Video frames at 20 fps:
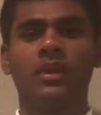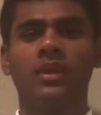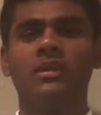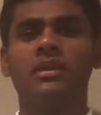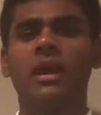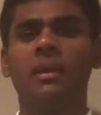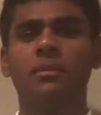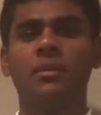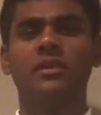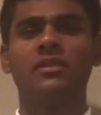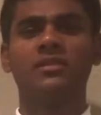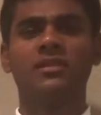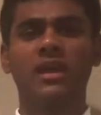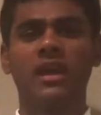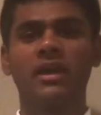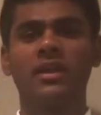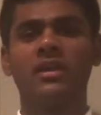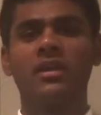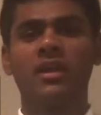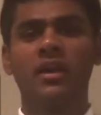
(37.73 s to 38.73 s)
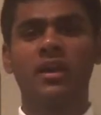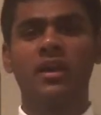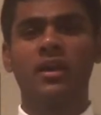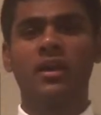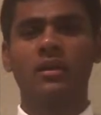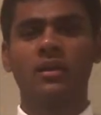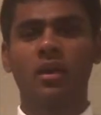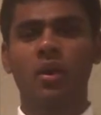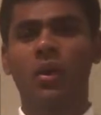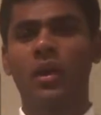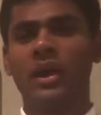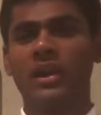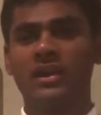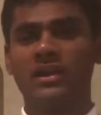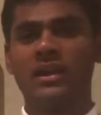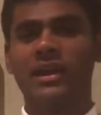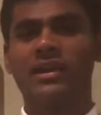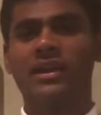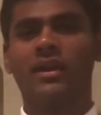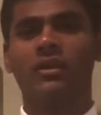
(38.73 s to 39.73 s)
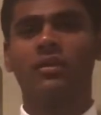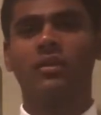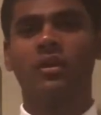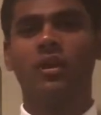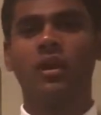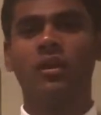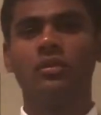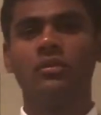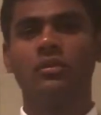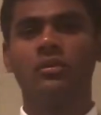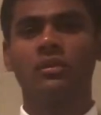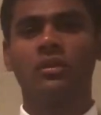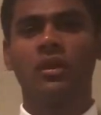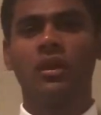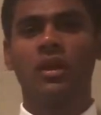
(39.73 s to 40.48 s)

That being said, go ahead and get out your notes